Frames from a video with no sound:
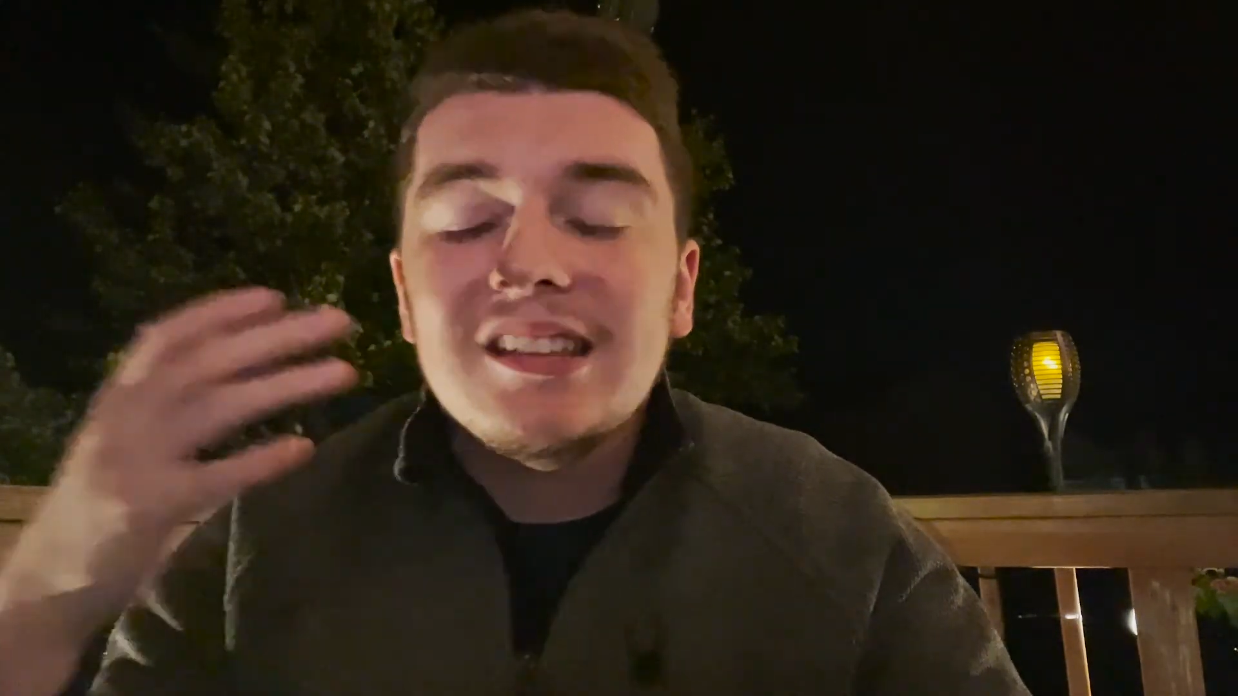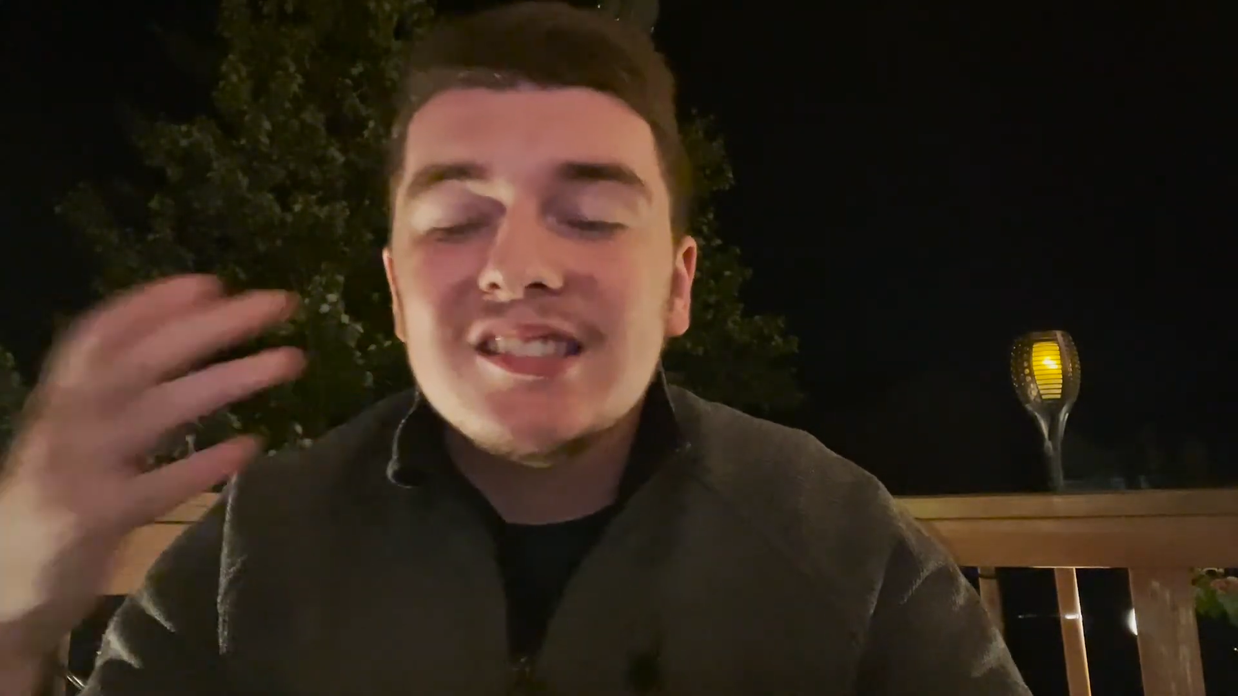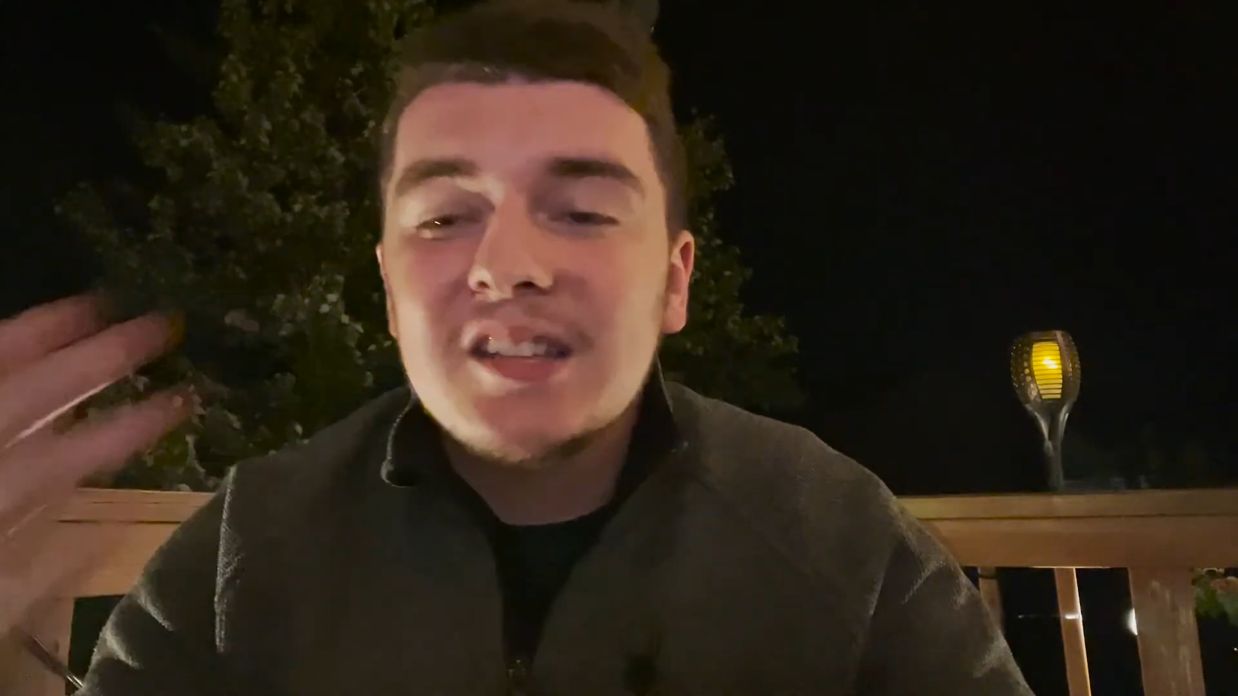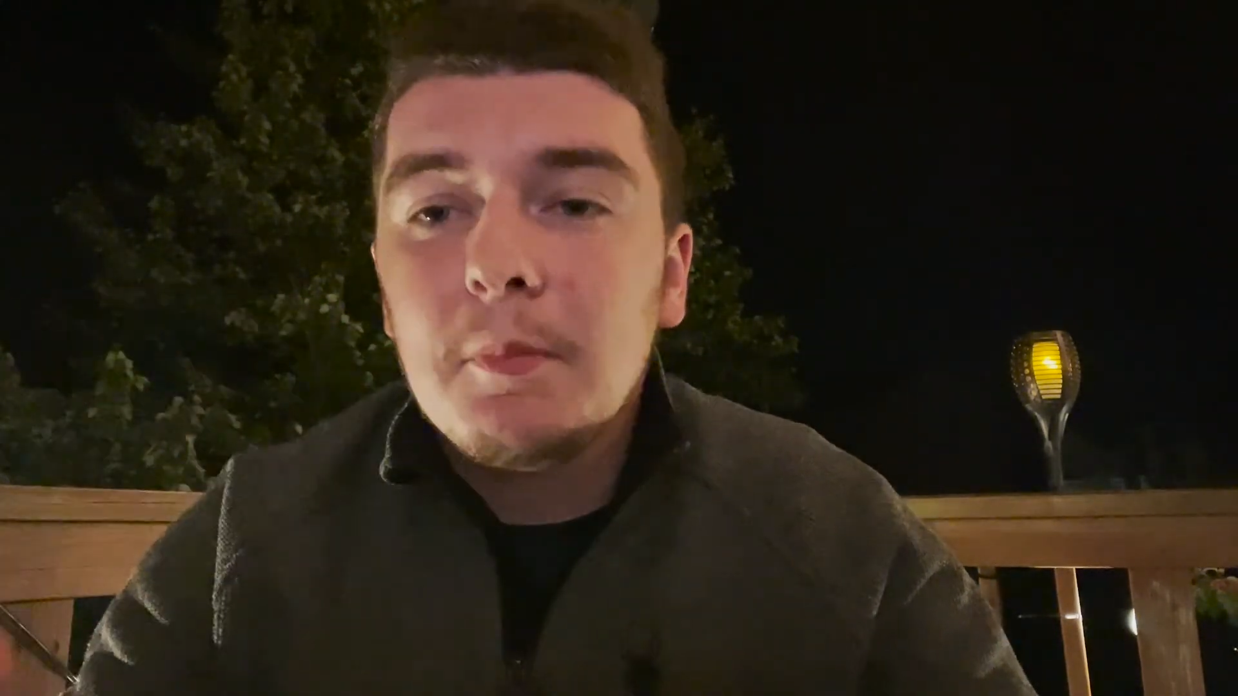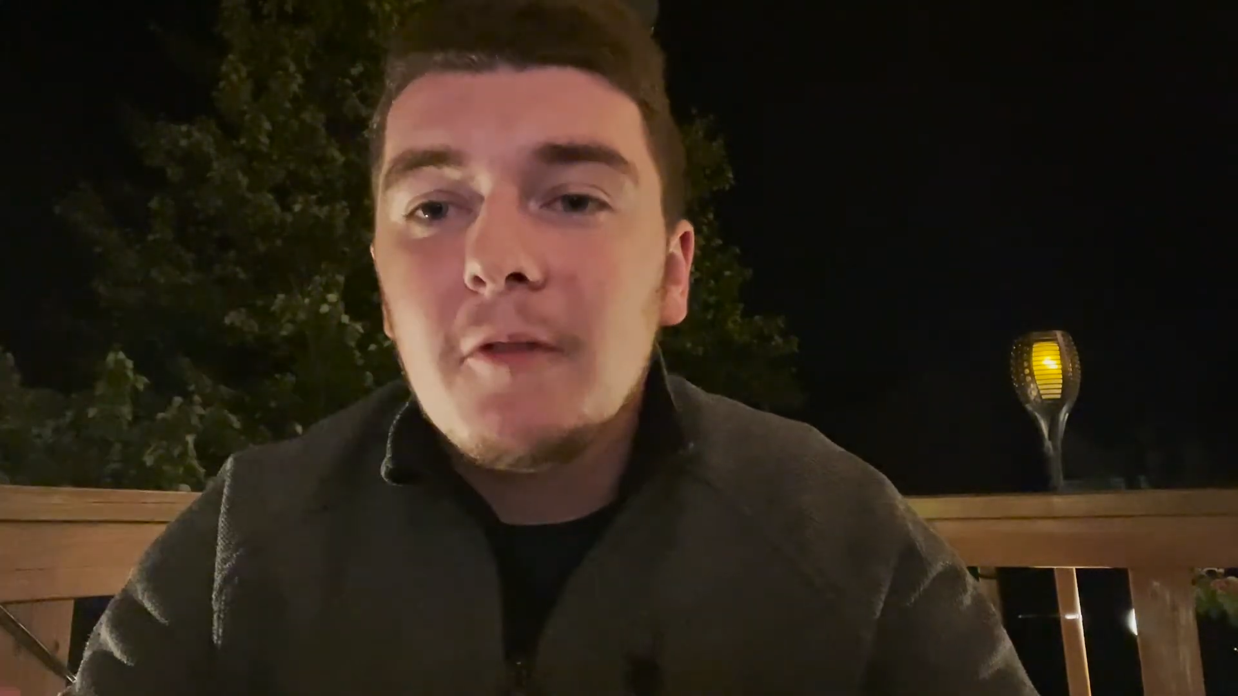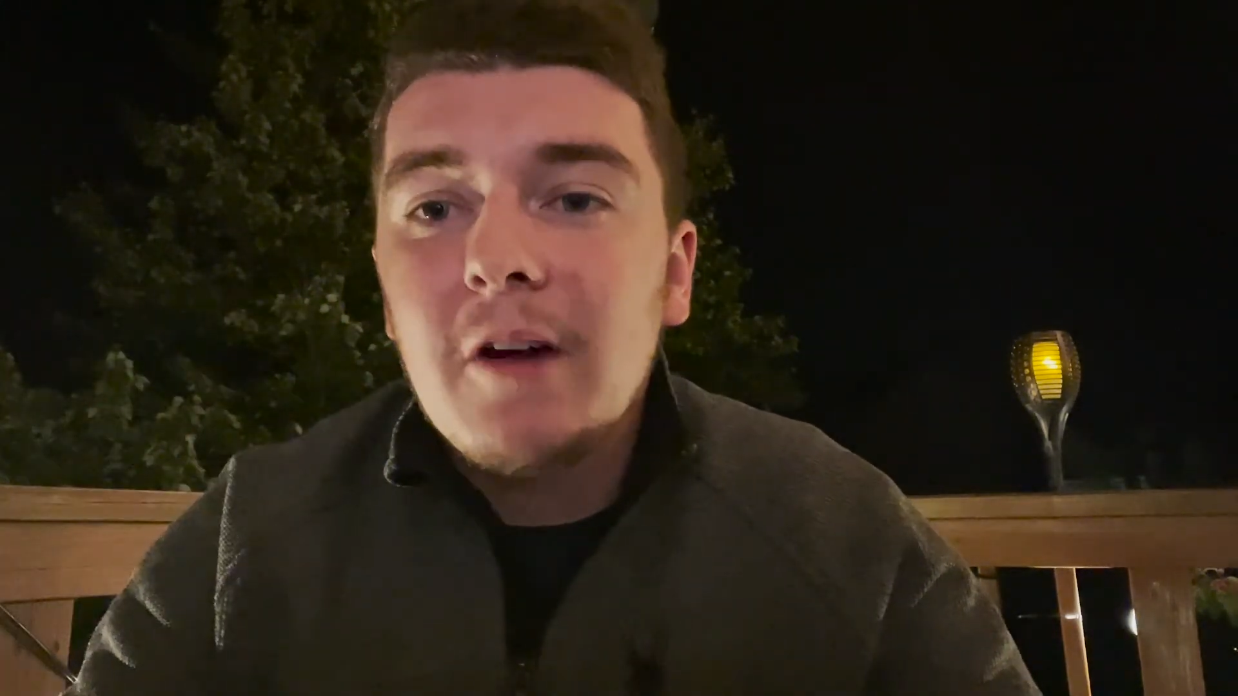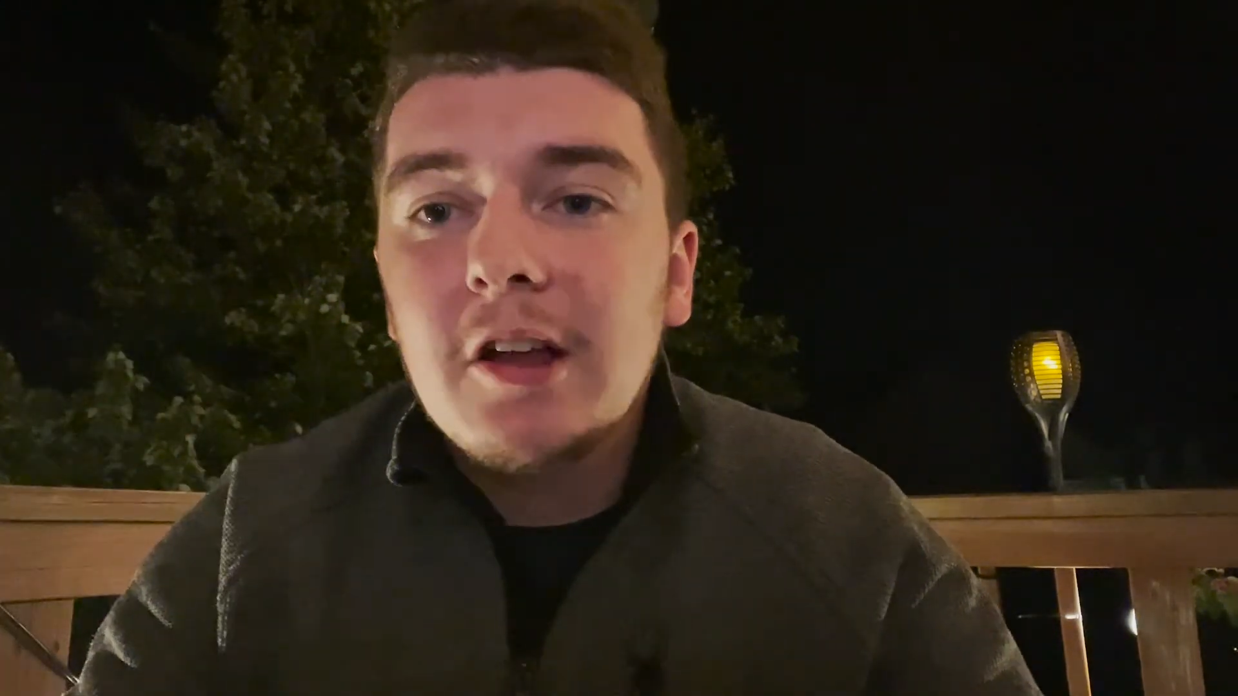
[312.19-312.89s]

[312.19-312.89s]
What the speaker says: simplify